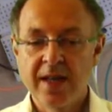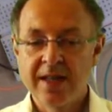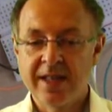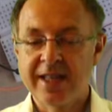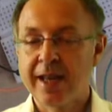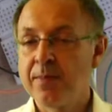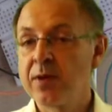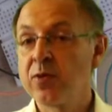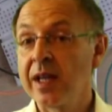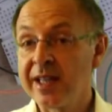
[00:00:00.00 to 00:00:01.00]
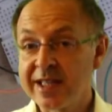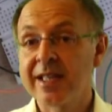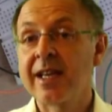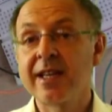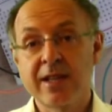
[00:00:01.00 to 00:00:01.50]
that can be
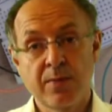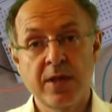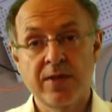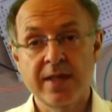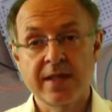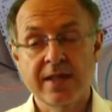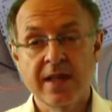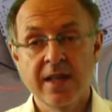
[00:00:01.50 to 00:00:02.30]
realistically experienced.